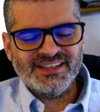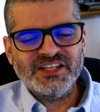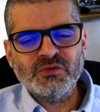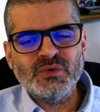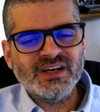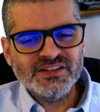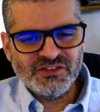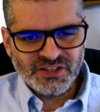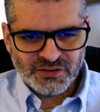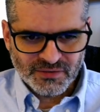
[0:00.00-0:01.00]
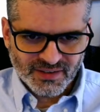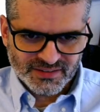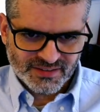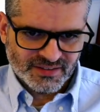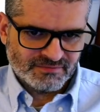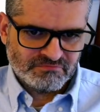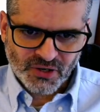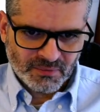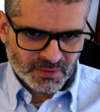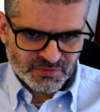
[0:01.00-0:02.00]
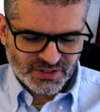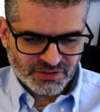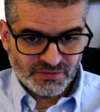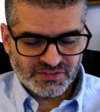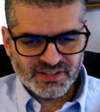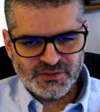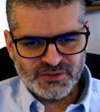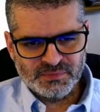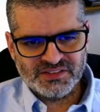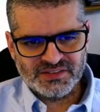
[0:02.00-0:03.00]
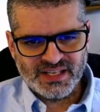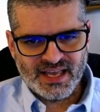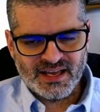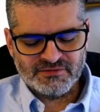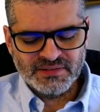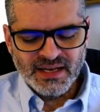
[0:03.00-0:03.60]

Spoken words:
and it runs into other problems that physicalism doesn't have.